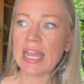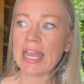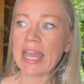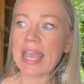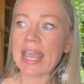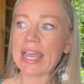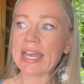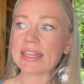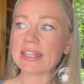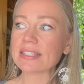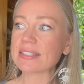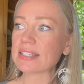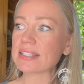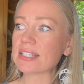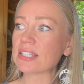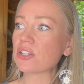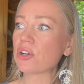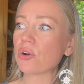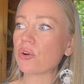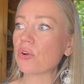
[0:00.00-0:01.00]
And this
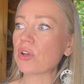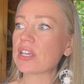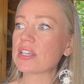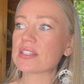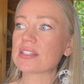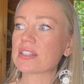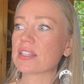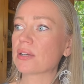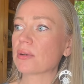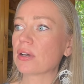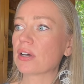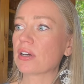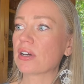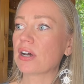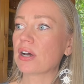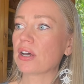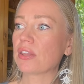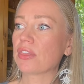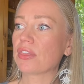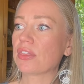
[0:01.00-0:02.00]
isn't always
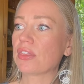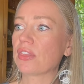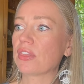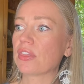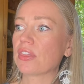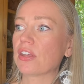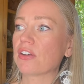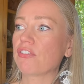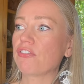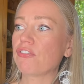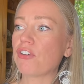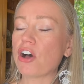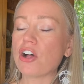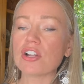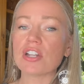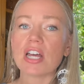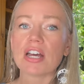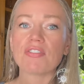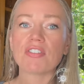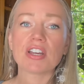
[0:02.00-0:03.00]
the
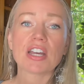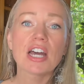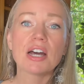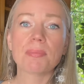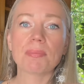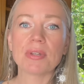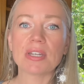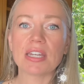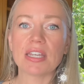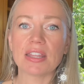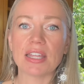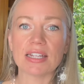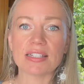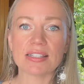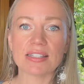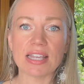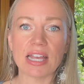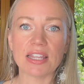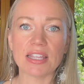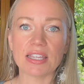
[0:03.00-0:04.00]
fault of the company
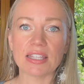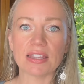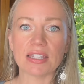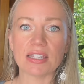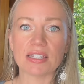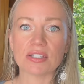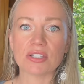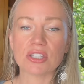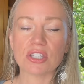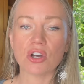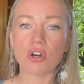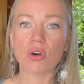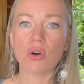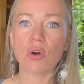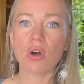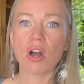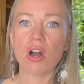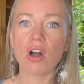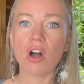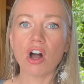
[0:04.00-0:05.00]
that's selling these.
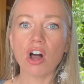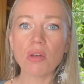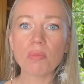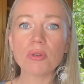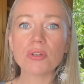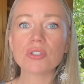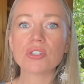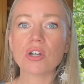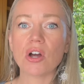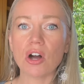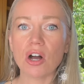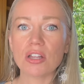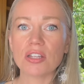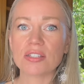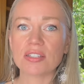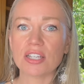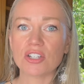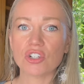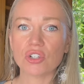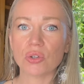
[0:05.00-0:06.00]
So almost all
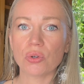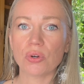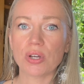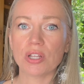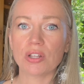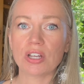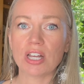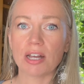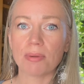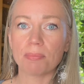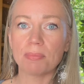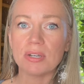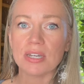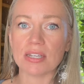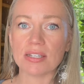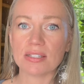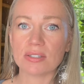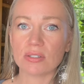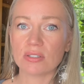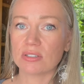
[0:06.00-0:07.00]
essential oil
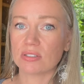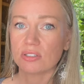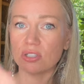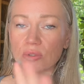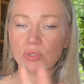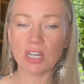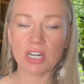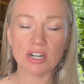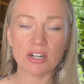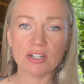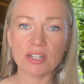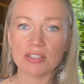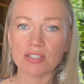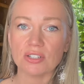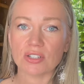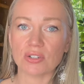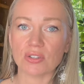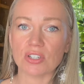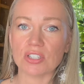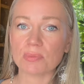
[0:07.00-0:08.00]
companies, doTERRA
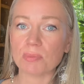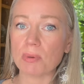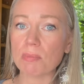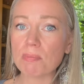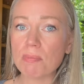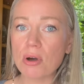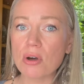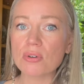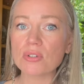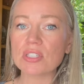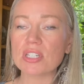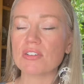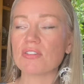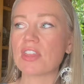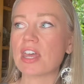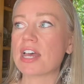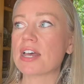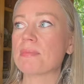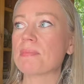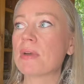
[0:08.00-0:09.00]
doesn't do this, but most of
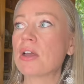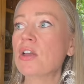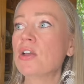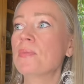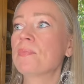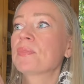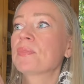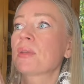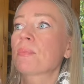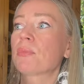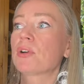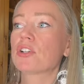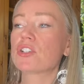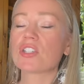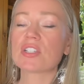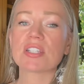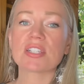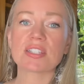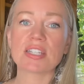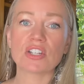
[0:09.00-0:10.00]
them
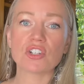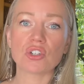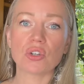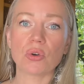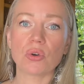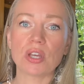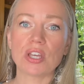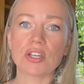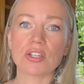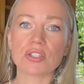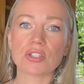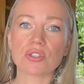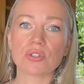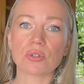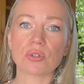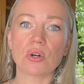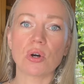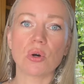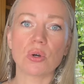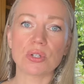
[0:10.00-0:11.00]
purchase essential oils
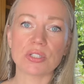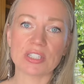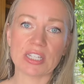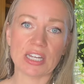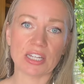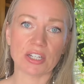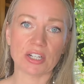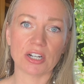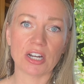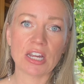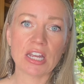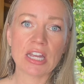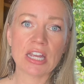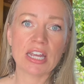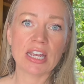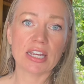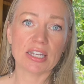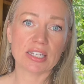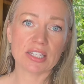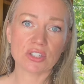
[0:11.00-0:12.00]
through a wholesaler,
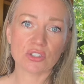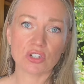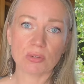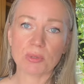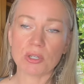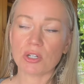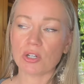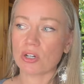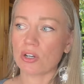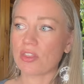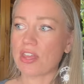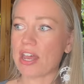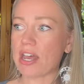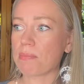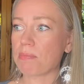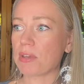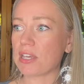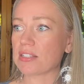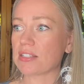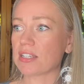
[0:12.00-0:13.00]
a distributor
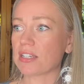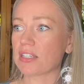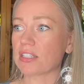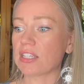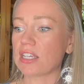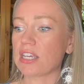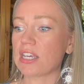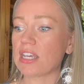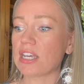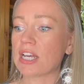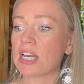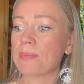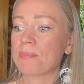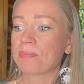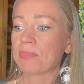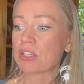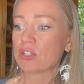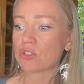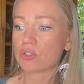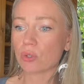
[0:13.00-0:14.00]
that basically
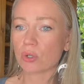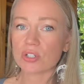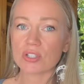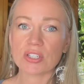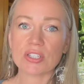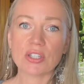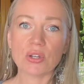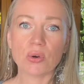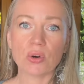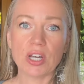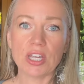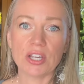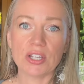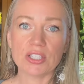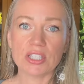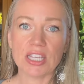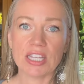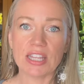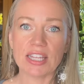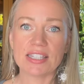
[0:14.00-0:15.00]
sources the
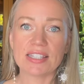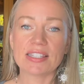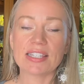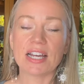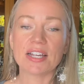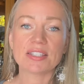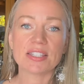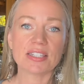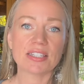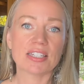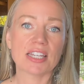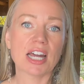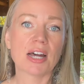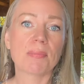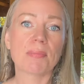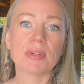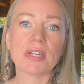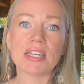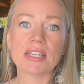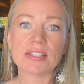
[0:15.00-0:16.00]
oils and then sells it to
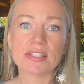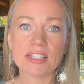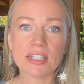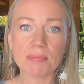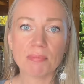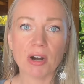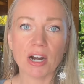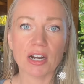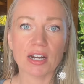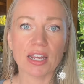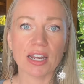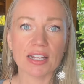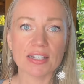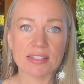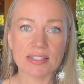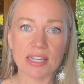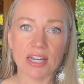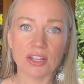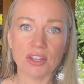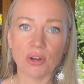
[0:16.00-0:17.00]
companies to market
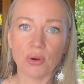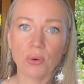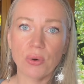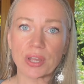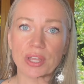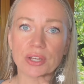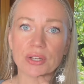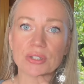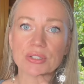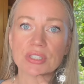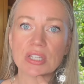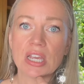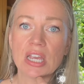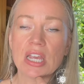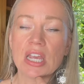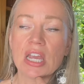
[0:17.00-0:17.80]
and sell the oils.